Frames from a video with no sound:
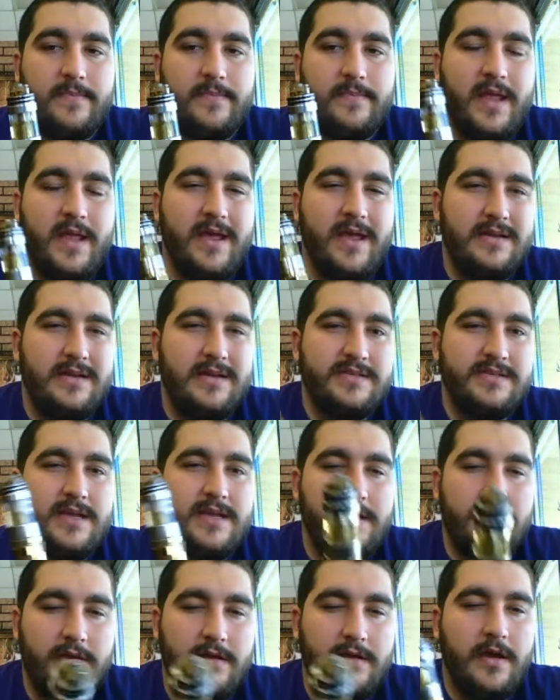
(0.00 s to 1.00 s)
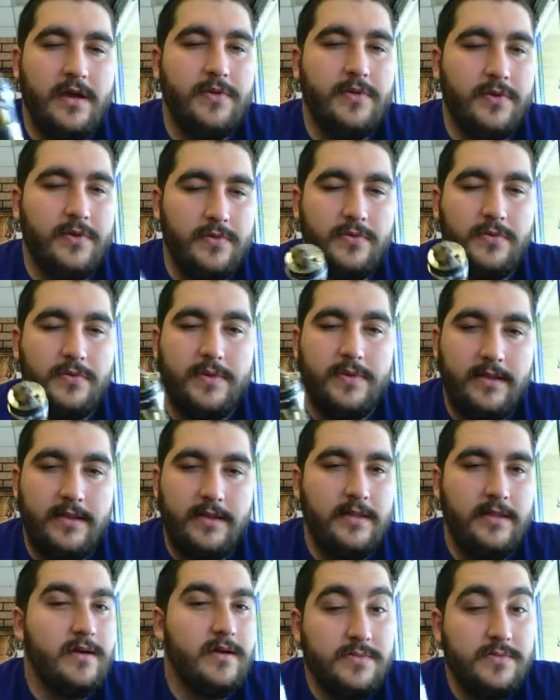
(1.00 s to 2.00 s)
and I say other cool thing,
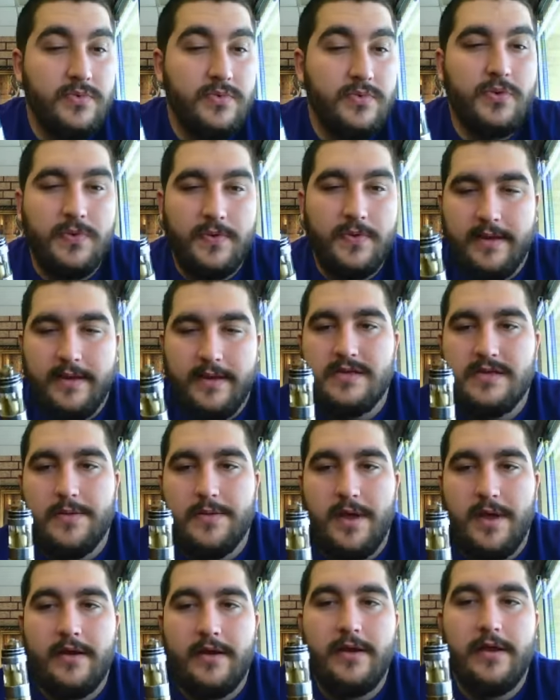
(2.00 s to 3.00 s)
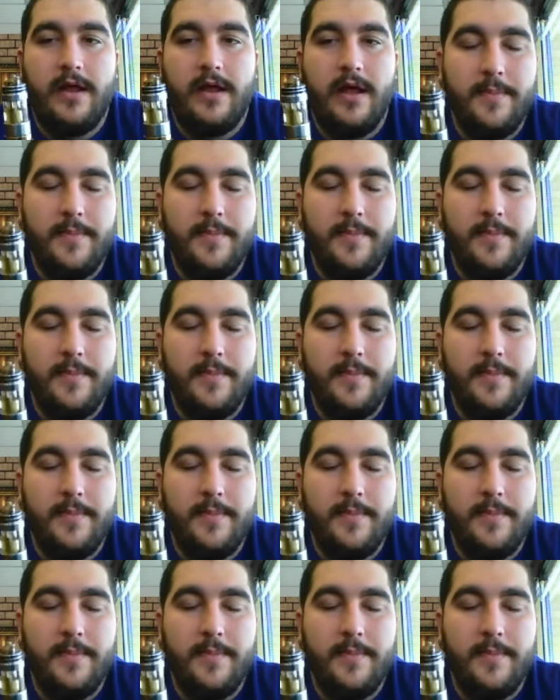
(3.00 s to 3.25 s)
there's some cool things about it.